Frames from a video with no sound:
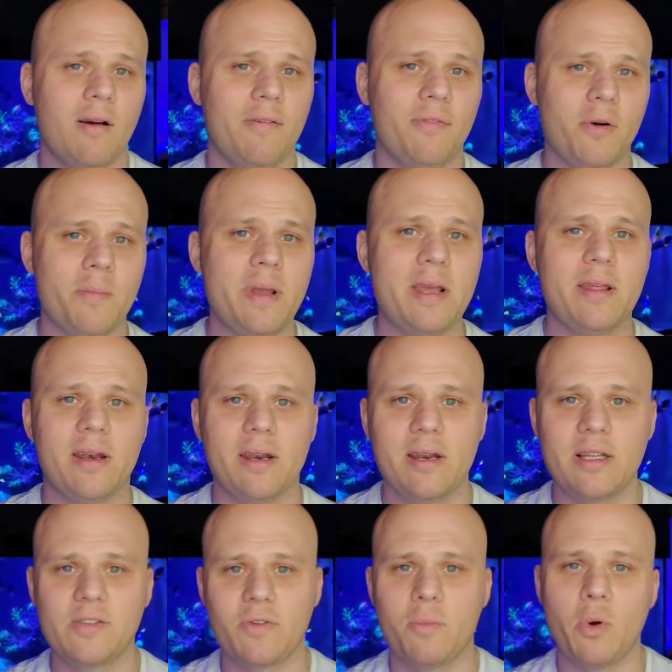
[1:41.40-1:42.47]
for me than it
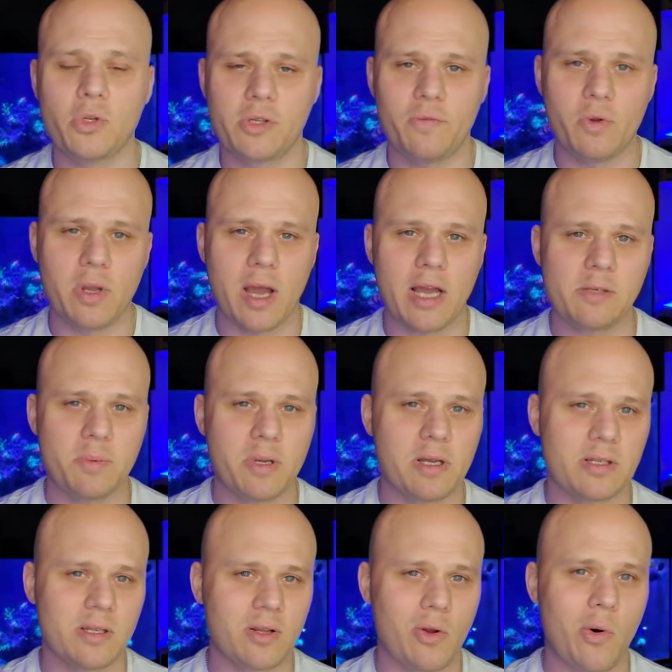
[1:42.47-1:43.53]
is for most of you guys because of the